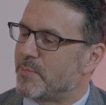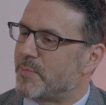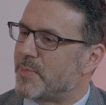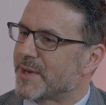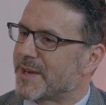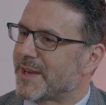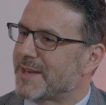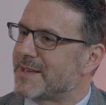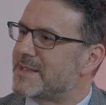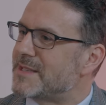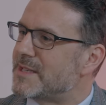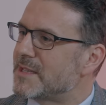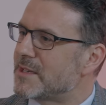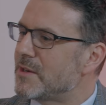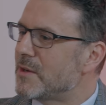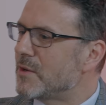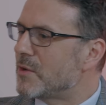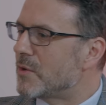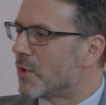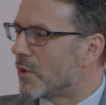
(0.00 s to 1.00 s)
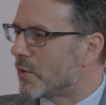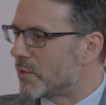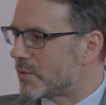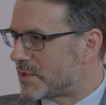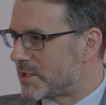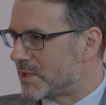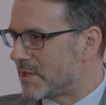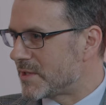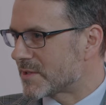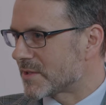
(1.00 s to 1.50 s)
but I didn't know
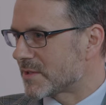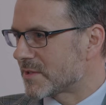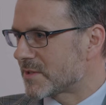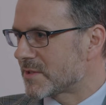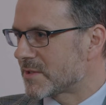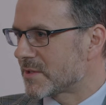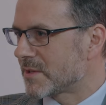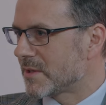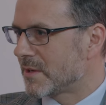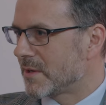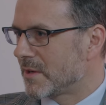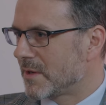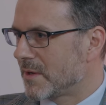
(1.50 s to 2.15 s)
Jesus.